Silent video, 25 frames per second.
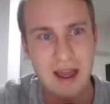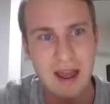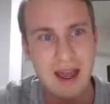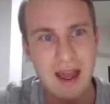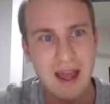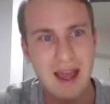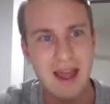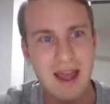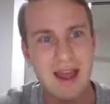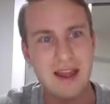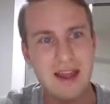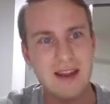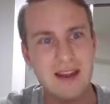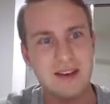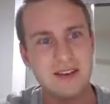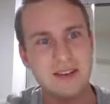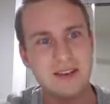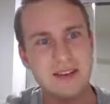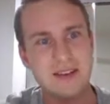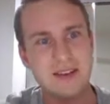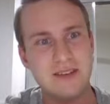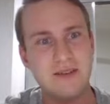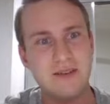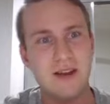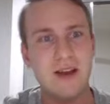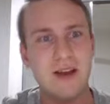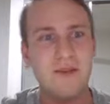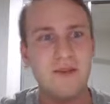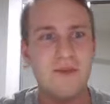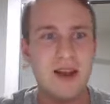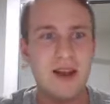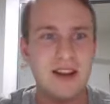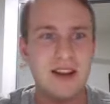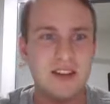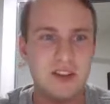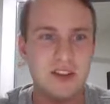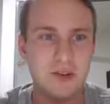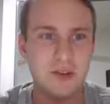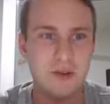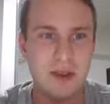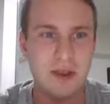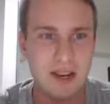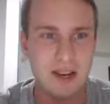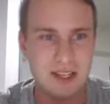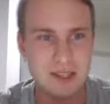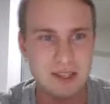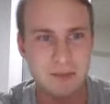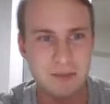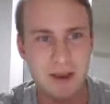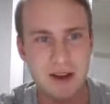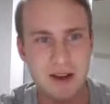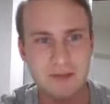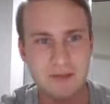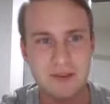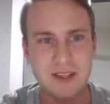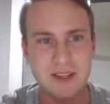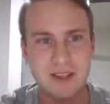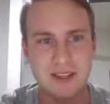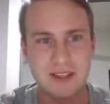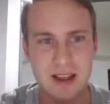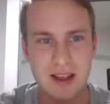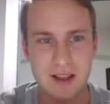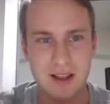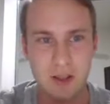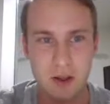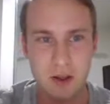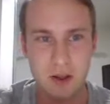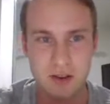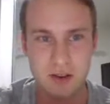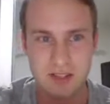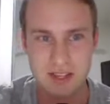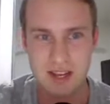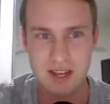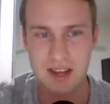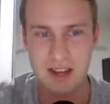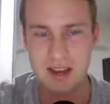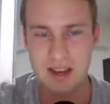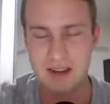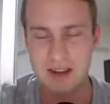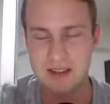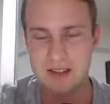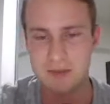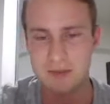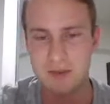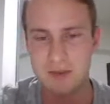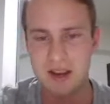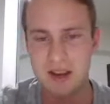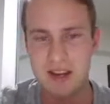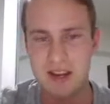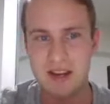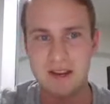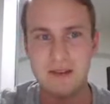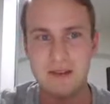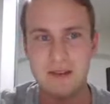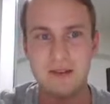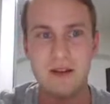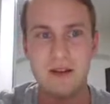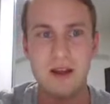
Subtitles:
And they do expect this net loss here to be